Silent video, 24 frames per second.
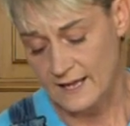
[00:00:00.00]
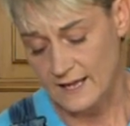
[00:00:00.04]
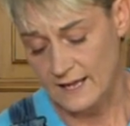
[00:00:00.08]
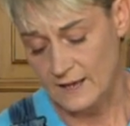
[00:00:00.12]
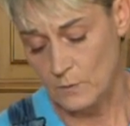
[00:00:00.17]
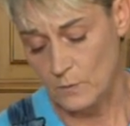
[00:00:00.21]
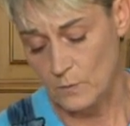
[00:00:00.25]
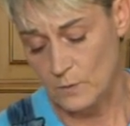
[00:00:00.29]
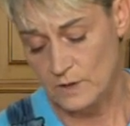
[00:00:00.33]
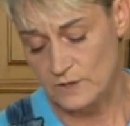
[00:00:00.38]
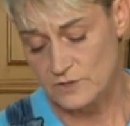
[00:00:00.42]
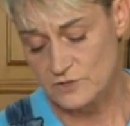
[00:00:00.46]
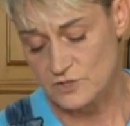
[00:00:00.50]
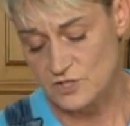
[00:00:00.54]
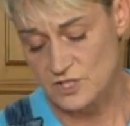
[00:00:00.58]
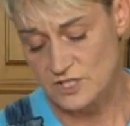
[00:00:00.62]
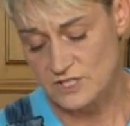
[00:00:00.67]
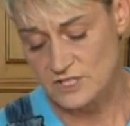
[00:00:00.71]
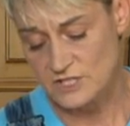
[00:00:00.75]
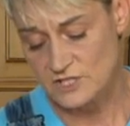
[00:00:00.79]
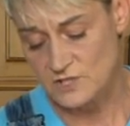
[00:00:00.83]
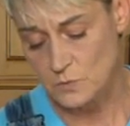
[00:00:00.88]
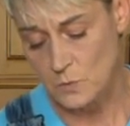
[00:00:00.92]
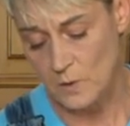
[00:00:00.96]
It works
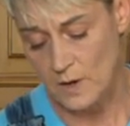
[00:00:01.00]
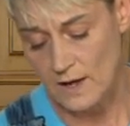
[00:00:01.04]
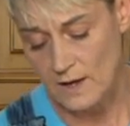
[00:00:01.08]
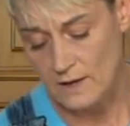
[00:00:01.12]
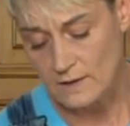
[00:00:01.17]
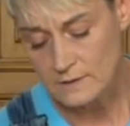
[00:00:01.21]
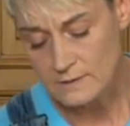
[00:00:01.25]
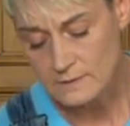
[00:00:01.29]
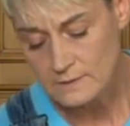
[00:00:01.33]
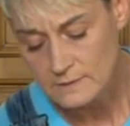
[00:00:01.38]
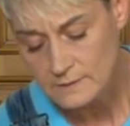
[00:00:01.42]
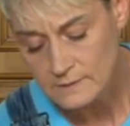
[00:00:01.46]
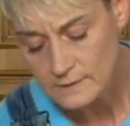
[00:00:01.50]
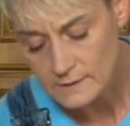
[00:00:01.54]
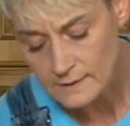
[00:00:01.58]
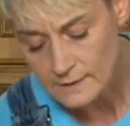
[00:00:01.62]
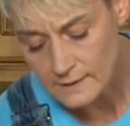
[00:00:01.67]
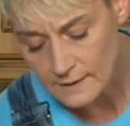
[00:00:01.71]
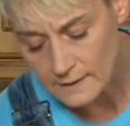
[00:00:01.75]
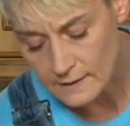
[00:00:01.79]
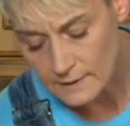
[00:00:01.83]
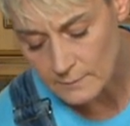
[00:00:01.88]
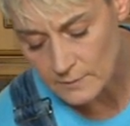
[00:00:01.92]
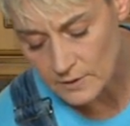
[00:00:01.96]
just as well.
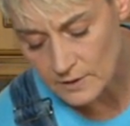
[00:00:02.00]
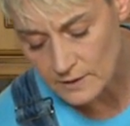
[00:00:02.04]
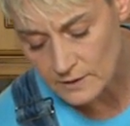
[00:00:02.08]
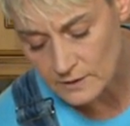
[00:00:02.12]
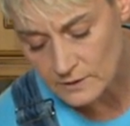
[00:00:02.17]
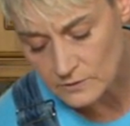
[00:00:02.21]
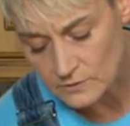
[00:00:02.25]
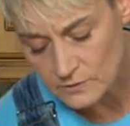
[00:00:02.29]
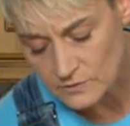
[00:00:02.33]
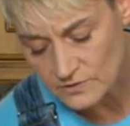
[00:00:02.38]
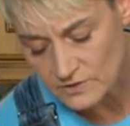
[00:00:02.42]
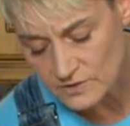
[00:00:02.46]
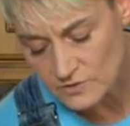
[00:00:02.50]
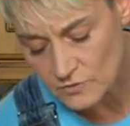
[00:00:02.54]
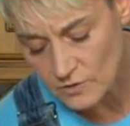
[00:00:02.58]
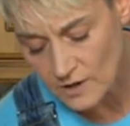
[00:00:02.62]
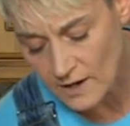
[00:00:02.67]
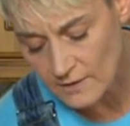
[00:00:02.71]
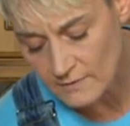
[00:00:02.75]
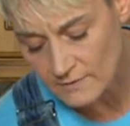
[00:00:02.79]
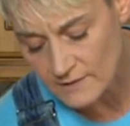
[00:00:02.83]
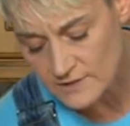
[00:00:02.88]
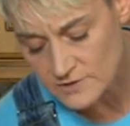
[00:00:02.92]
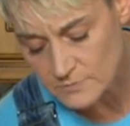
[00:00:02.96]
And I'm gonna use the
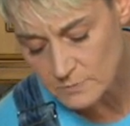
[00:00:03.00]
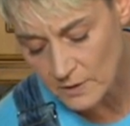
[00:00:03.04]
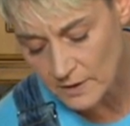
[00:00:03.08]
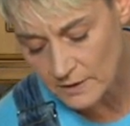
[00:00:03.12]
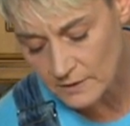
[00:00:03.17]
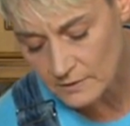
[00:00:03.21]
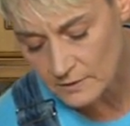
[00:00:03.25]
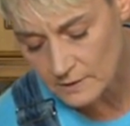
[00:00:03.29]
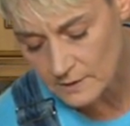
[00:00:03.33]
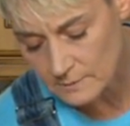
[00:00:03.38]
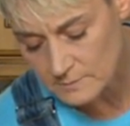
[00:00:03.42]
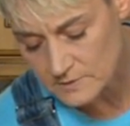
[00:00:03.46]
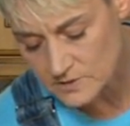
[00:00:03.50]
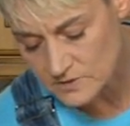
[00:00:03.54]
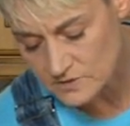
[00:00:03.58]
dry erase marker and I'm